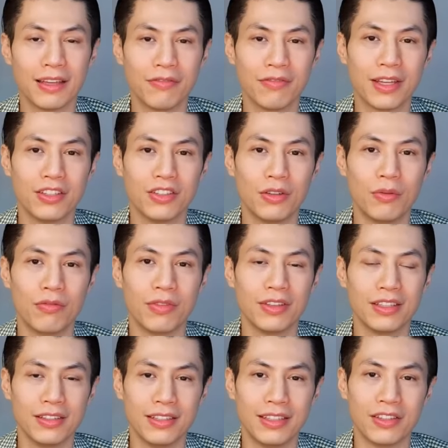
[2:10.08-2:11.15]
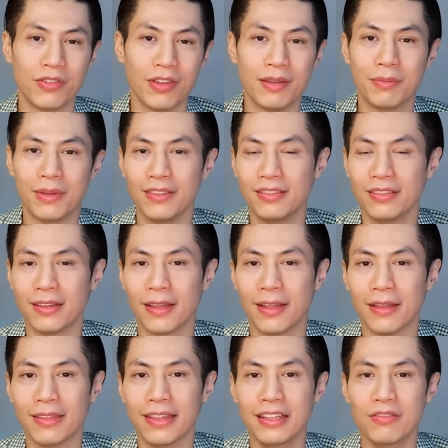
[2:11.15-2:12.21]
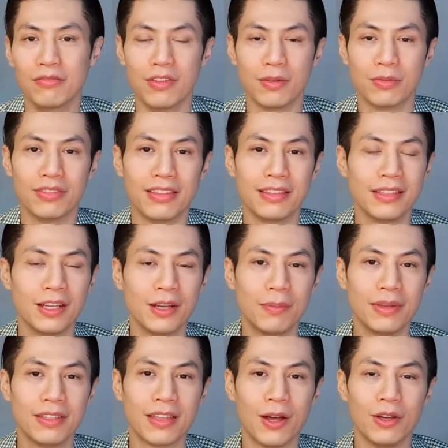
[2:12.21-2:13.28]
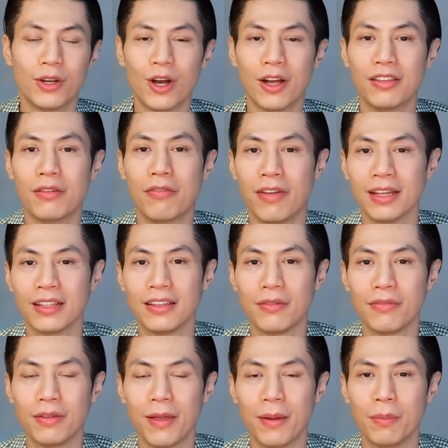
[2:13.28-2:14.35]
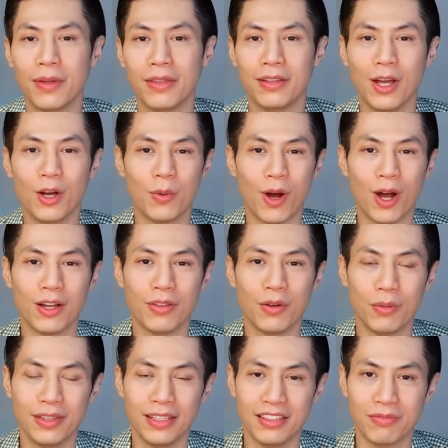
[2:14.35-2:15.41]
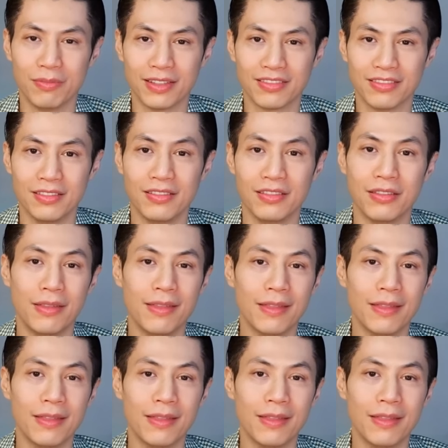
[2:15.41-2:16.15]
conventional fertility treatments, these frequency therapies are cost-effective with no ongoing expenses.